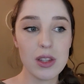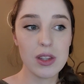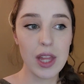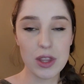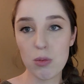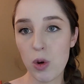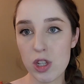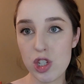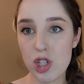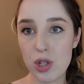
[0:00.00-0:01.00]
let the
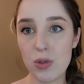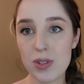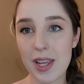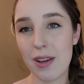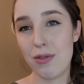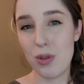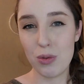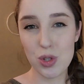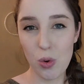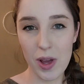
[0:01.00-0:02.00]
boys choose like a few
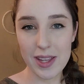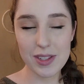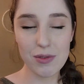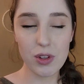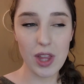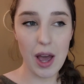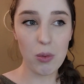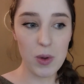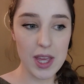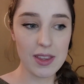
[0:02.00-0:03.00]
toys for
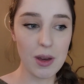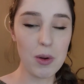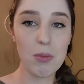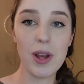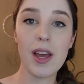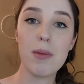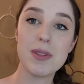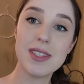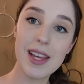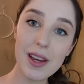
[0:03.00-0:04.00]
that week that we bring
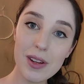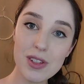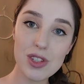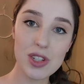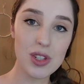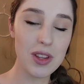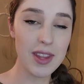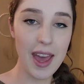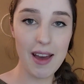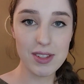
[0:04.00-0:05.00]
upstairs, just so that
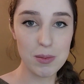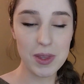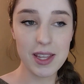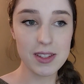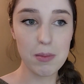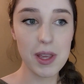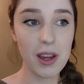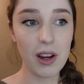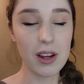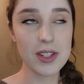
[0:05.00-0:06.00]
they have some things up
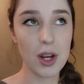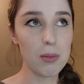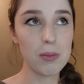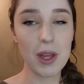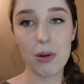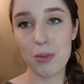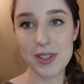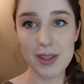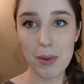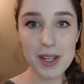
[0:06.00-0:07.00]
here because our playroom
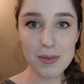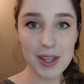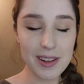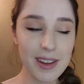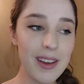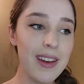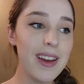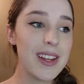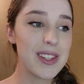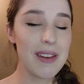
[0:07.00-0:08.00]
is in the basement.
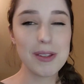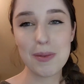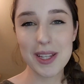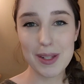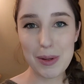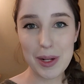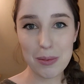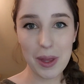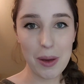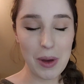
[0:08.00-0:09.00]
So they have some things up here to
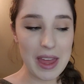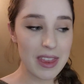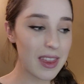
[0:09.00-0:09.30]
play with.